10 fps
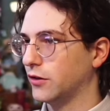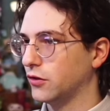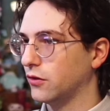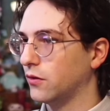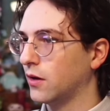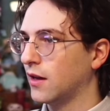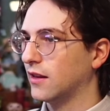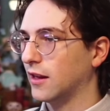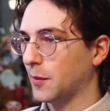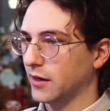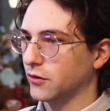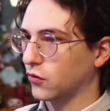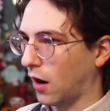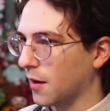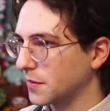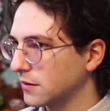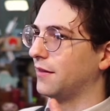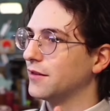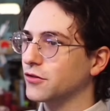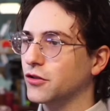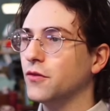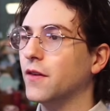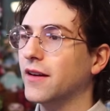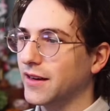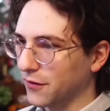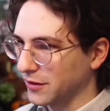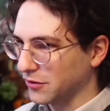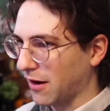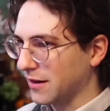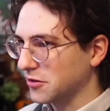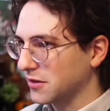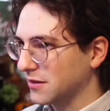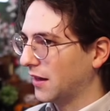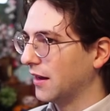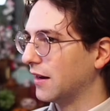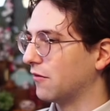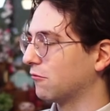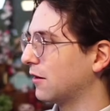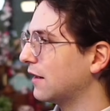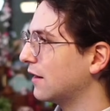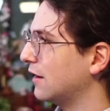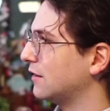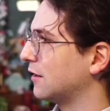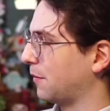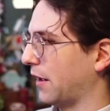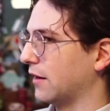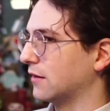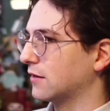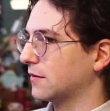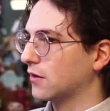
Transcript: do limited drops? These are two very different strategies, and it really depends.